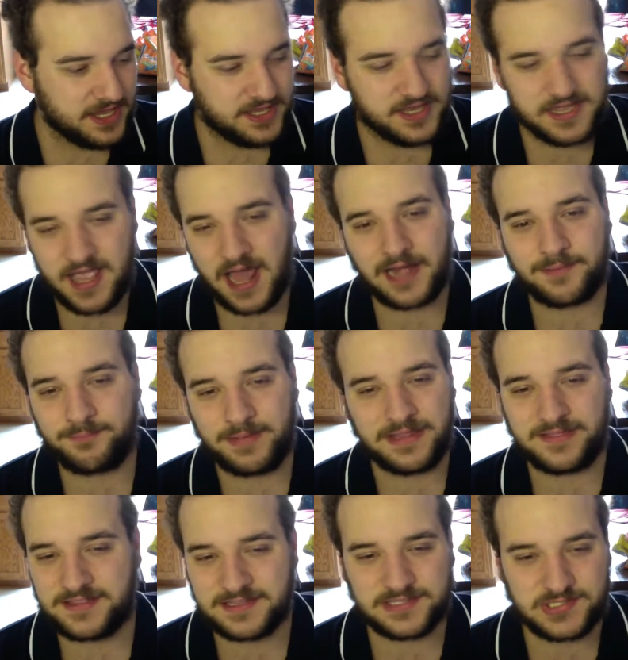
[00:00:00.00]
You gotta
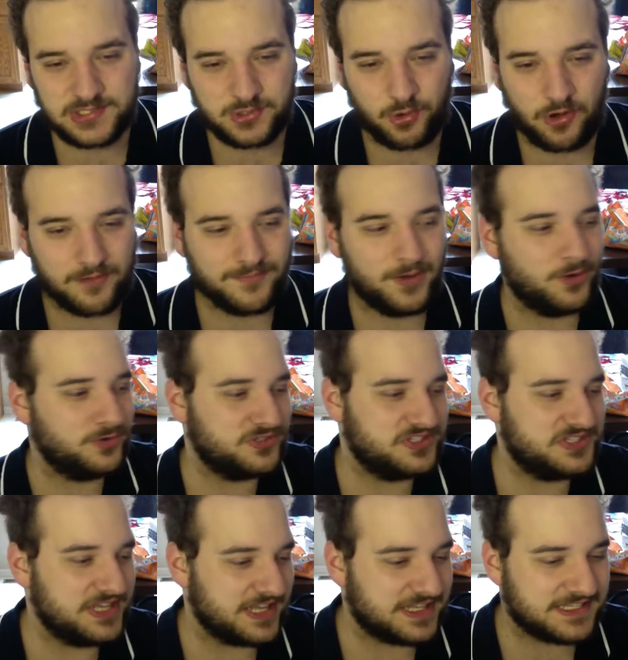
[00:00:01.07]
beat this story mode
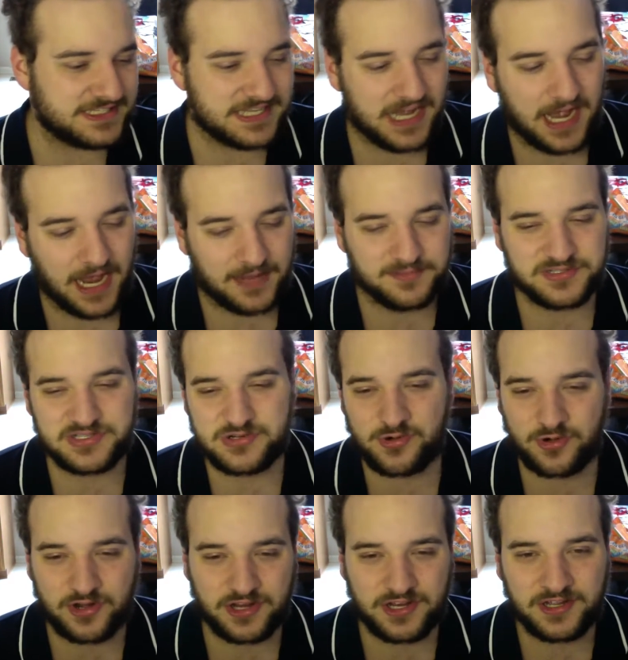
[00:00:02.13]
six times in
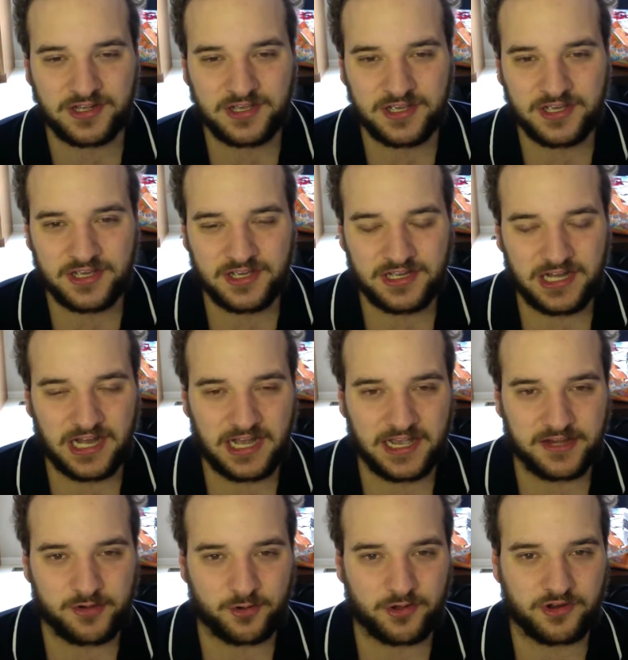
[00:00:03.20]
order to uh,
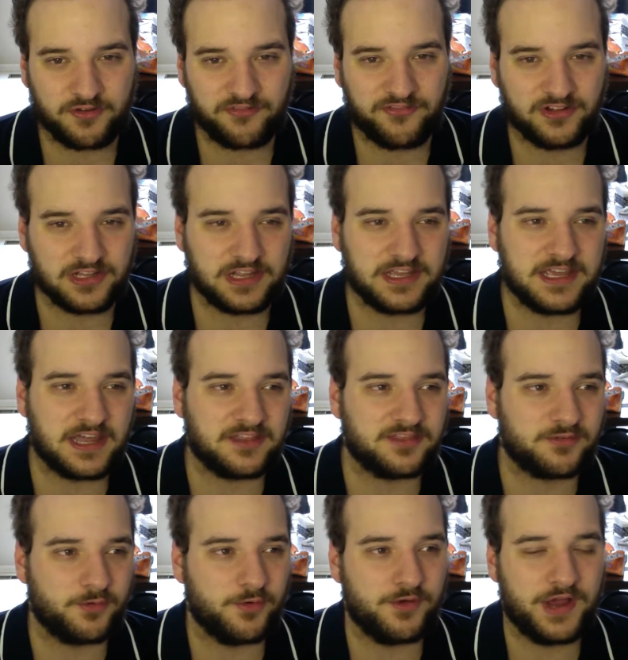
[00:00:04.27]
in order to fully get
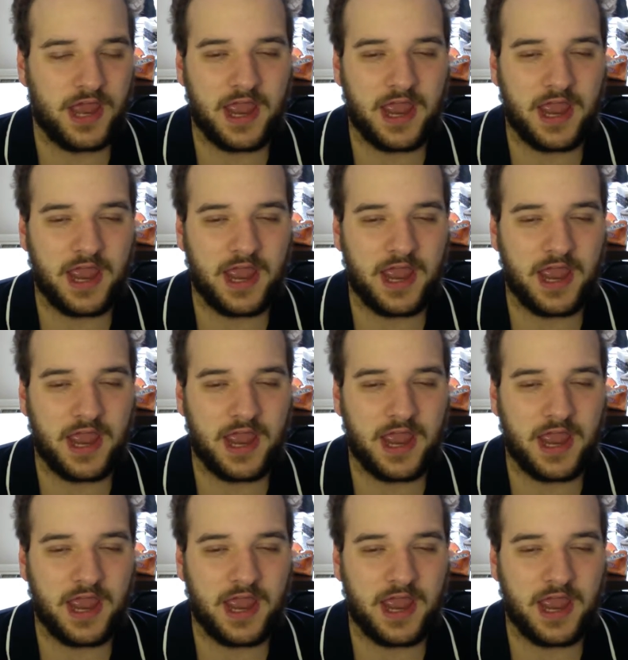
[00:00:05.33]
through it.